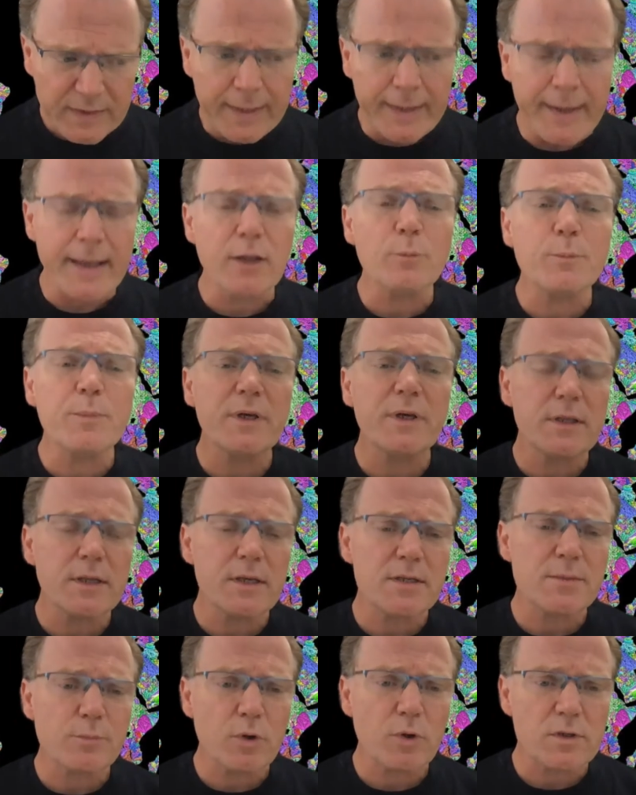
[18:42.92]
help in
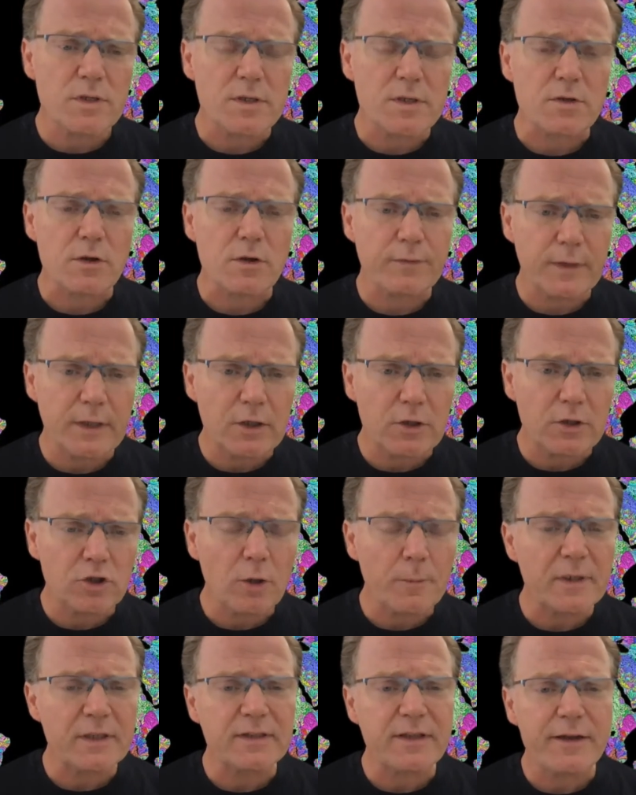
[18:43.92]
this process of
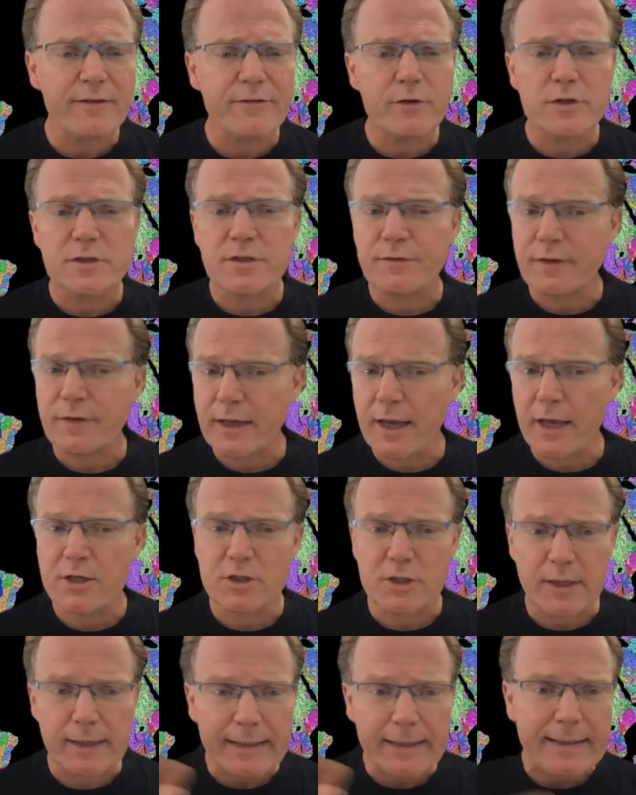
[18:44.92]
economic
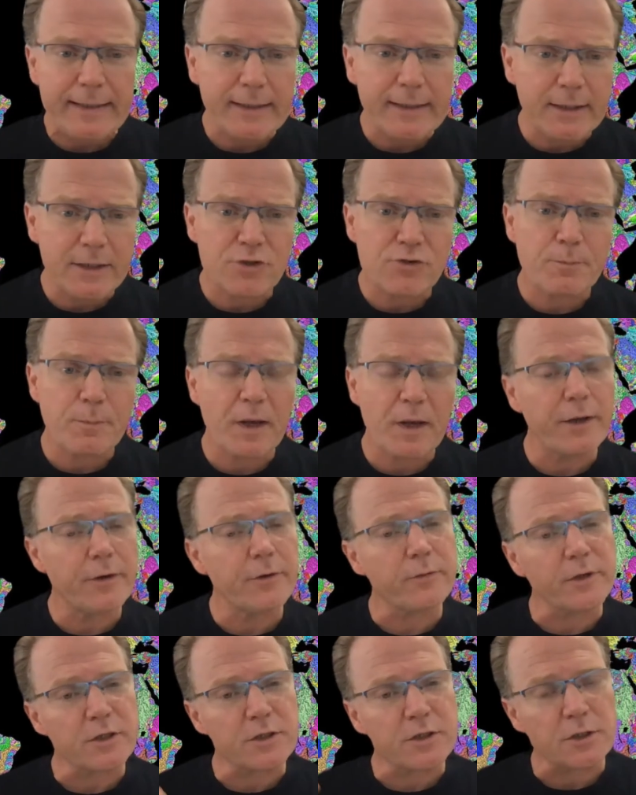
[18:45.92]
diversification in each
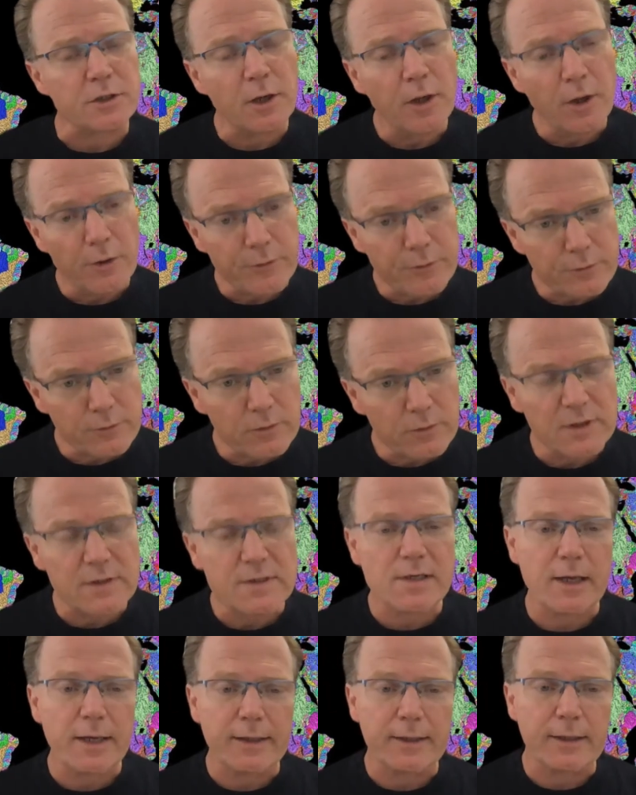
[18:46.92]
bioregion through
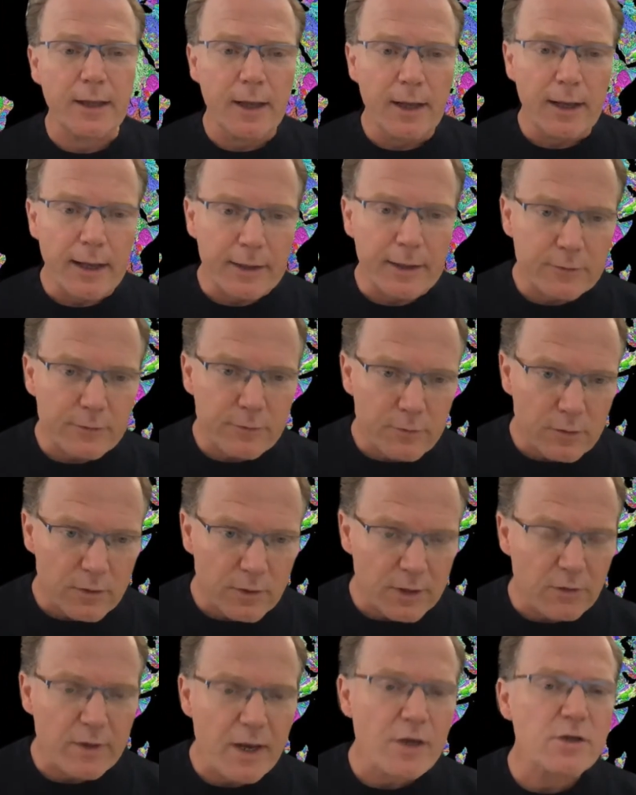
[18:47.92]
design and through the
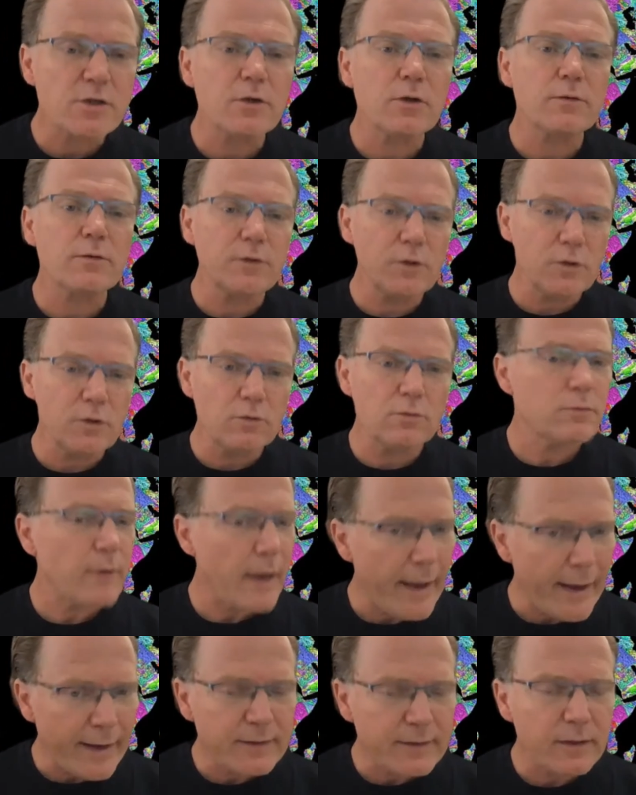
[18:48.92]
creation of new
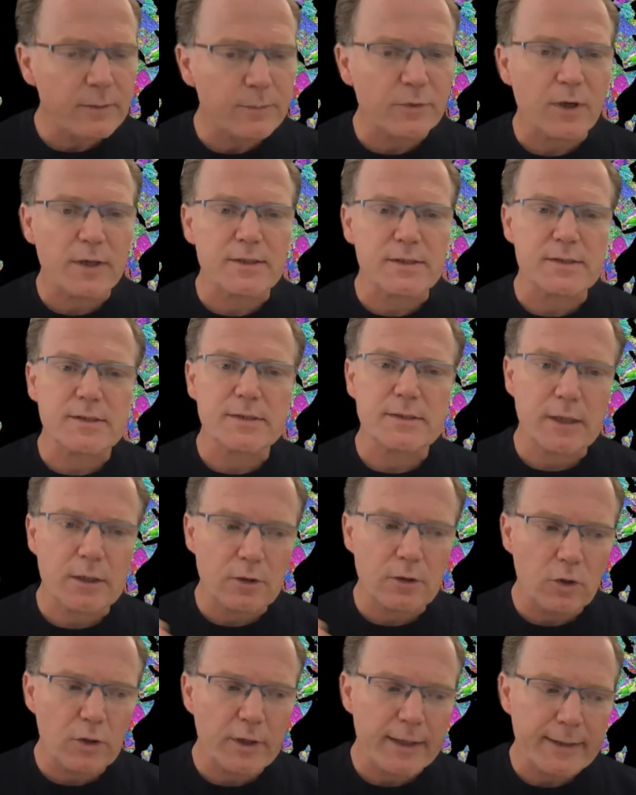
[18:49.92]
enterprises that
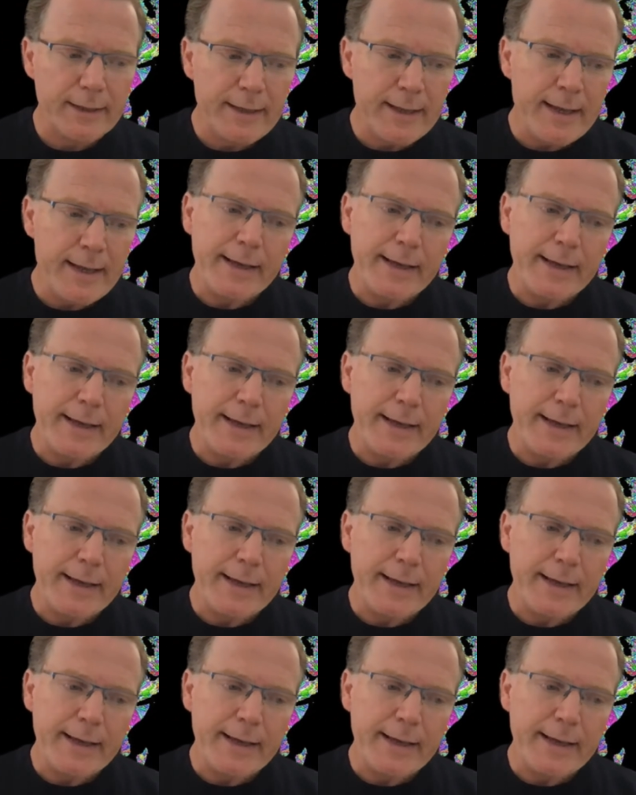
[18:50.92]
look at,